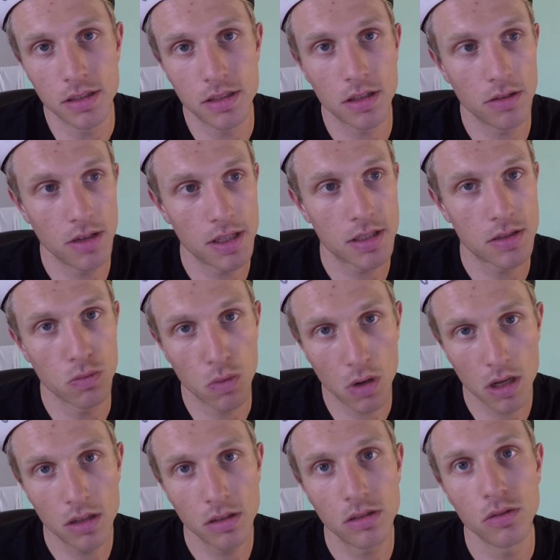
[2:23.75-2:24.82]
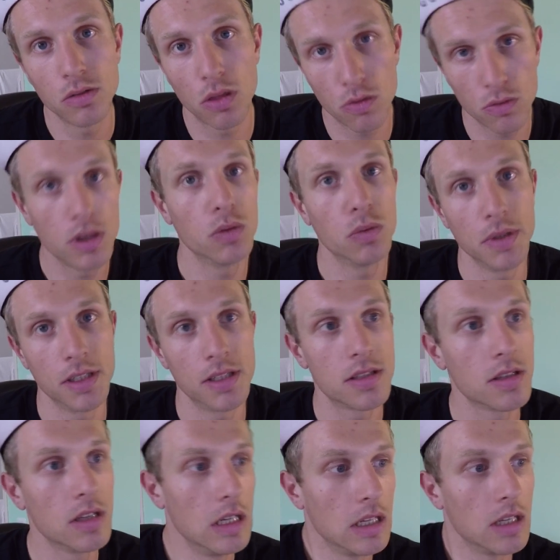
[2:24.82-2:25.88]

So that's 1 to 3 weeks.